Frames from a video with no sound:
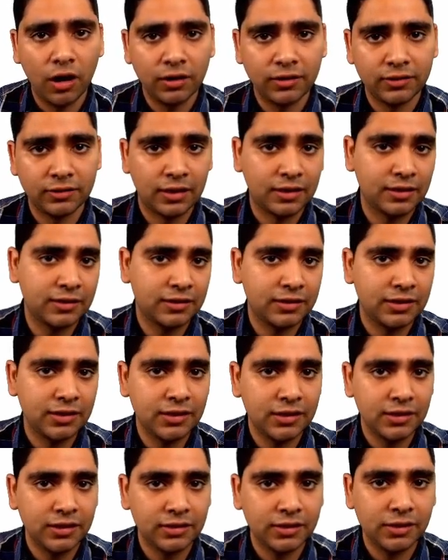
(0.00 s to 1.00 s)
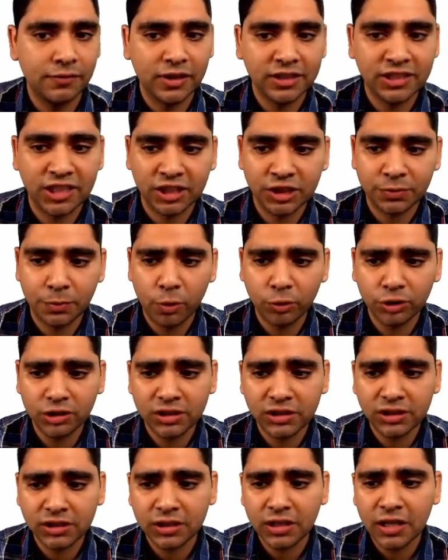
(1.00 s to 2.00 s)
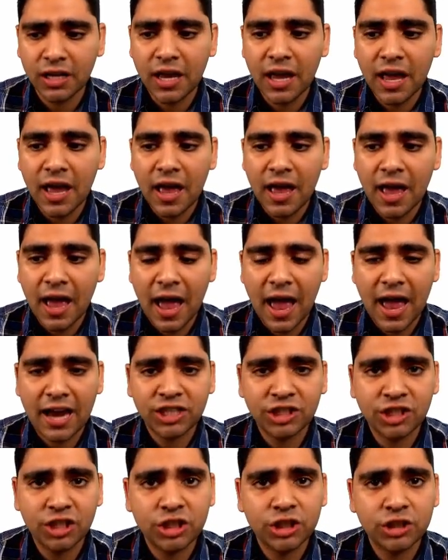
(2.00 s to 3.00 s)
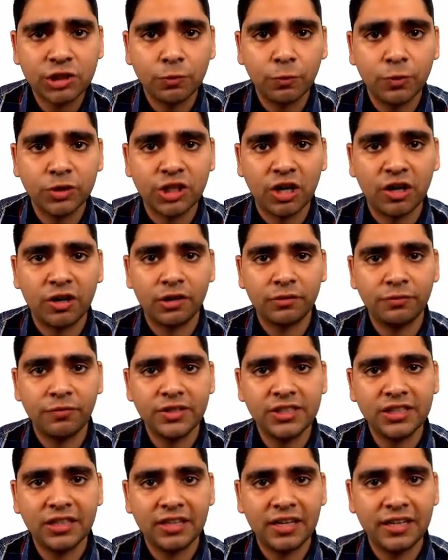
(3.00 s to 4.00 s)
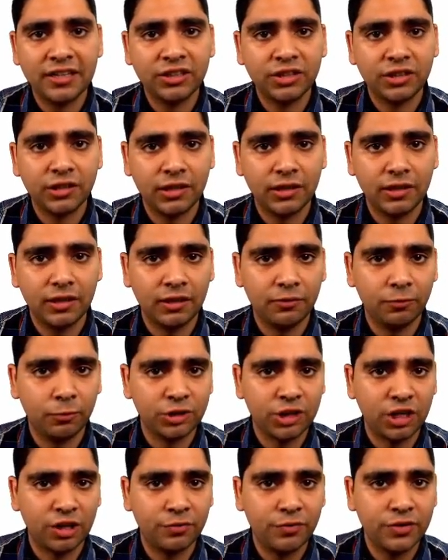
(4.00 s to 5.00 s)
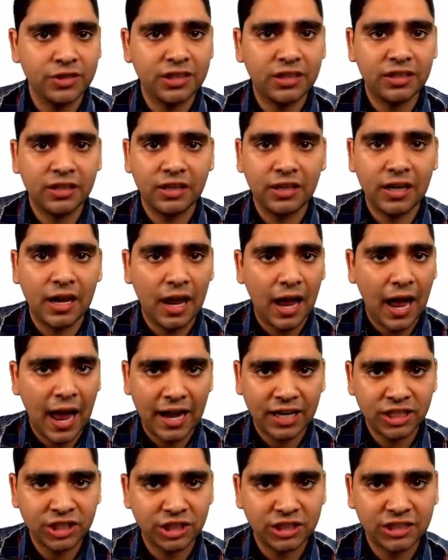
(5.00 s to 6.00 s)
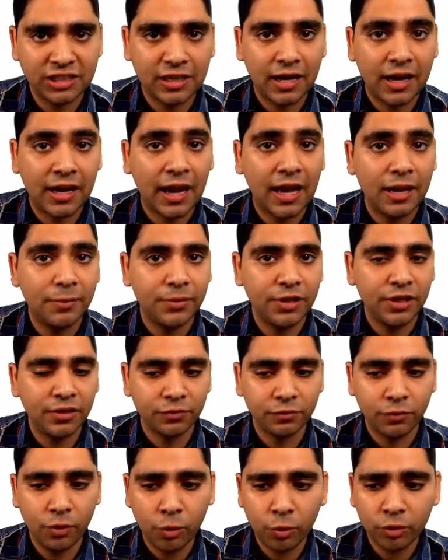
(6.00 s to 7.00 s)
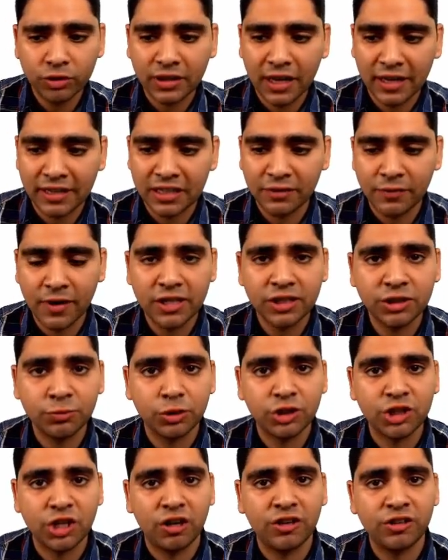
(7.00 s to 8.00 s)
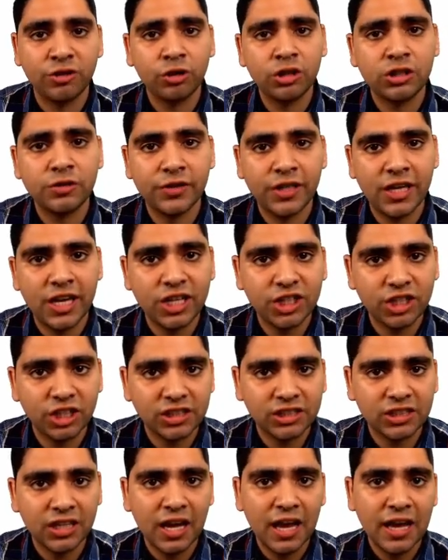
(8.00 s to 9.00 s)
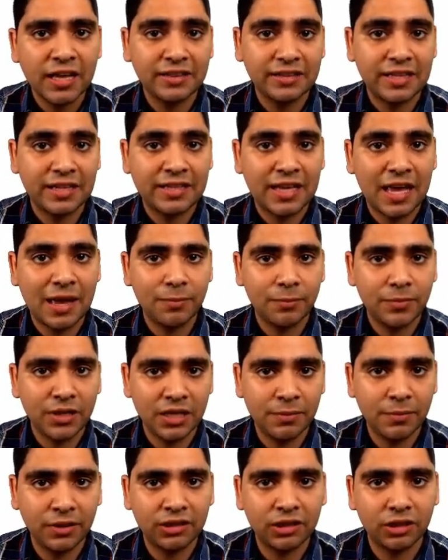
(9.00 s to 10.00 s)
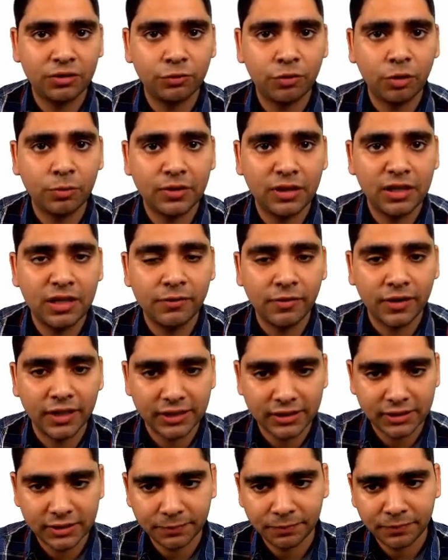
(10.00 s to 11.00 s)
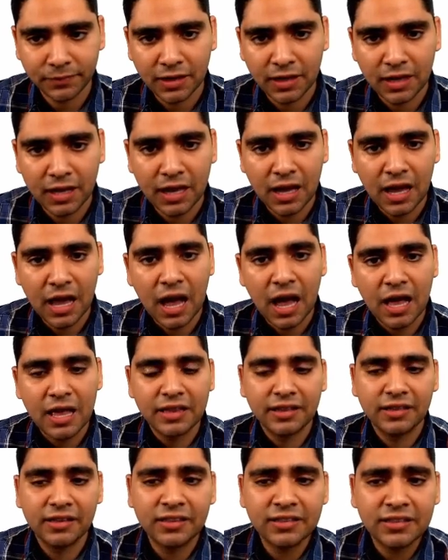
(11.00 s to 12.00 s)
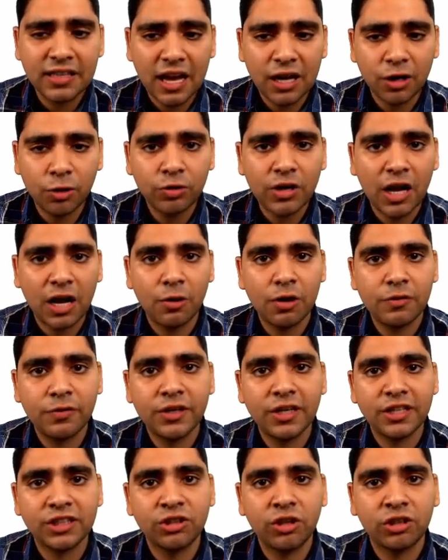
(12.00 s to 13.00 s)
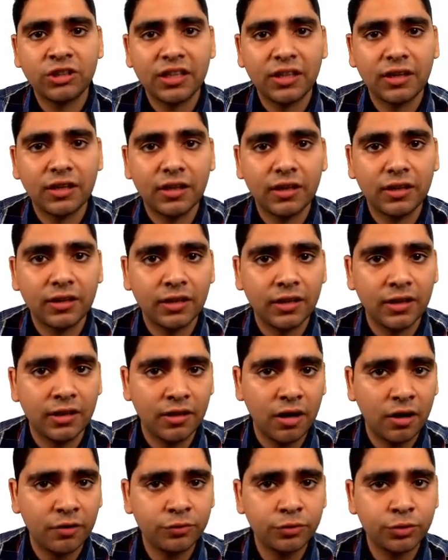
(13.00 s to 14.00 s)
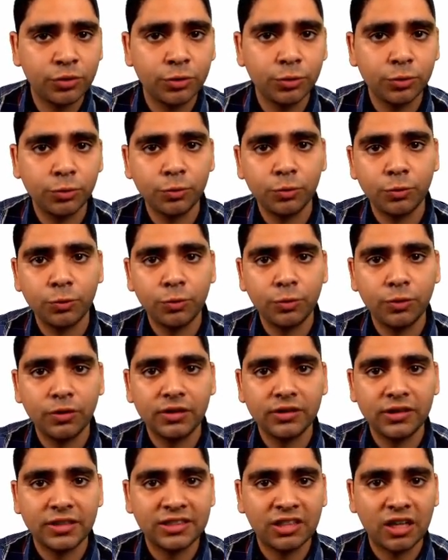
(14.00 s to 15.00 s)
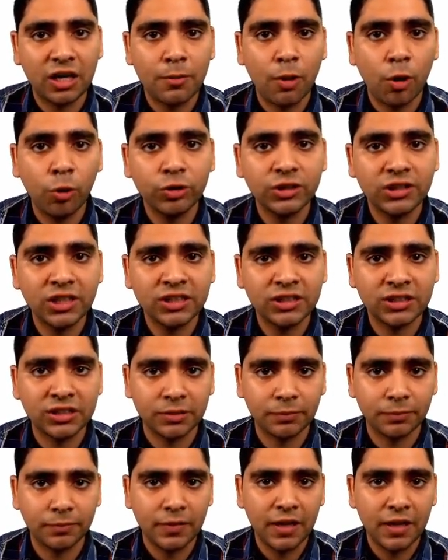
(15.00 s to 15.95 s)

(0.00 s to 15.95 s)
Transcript: that the device exposes, actions, which are physical actions that can be invoked, and events, which are notifications that can be emitted from the device. This alone, however, is not enough to describe a whole system,